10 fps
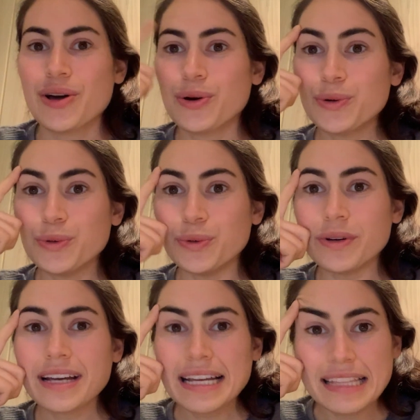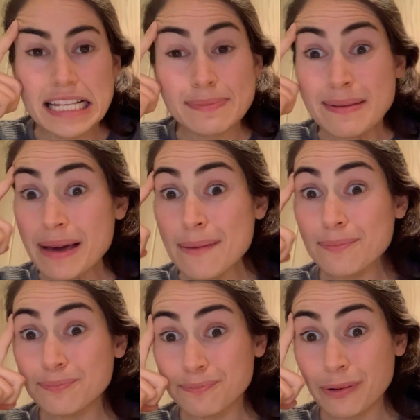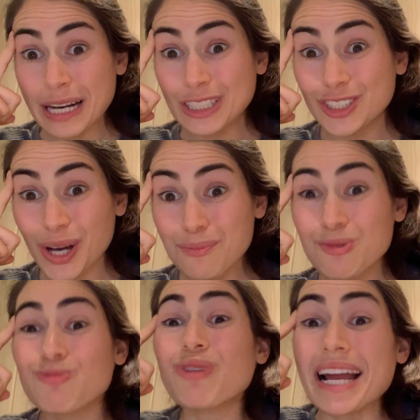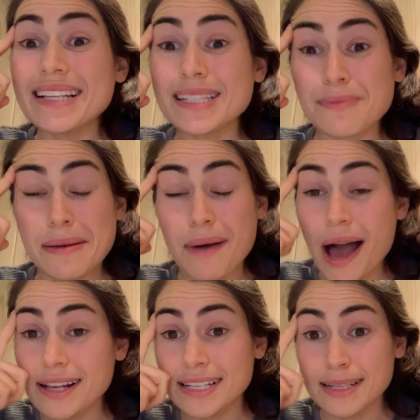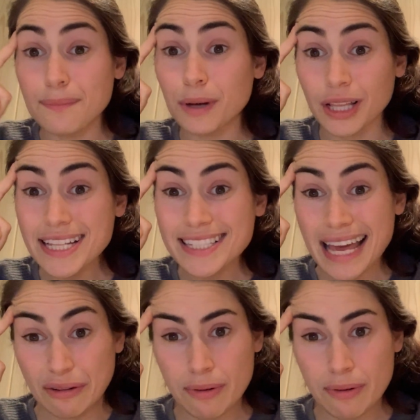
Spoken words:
Ooh, this made my brain jump right to my boxes and bullets and